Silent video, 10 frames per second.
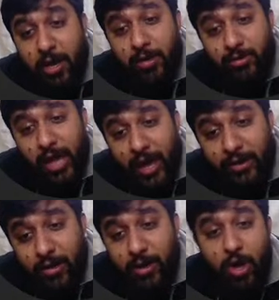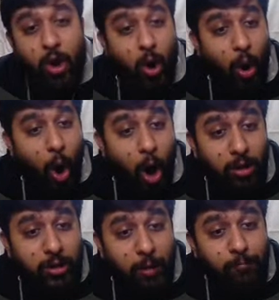then
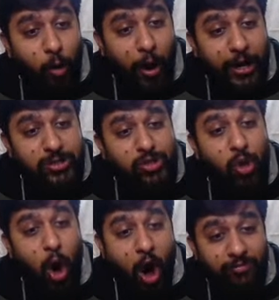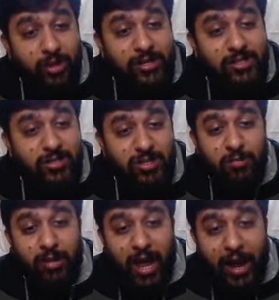all the points of the
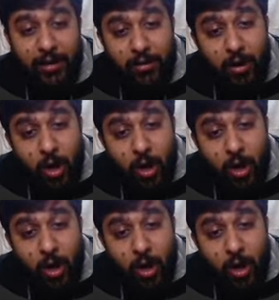streamline,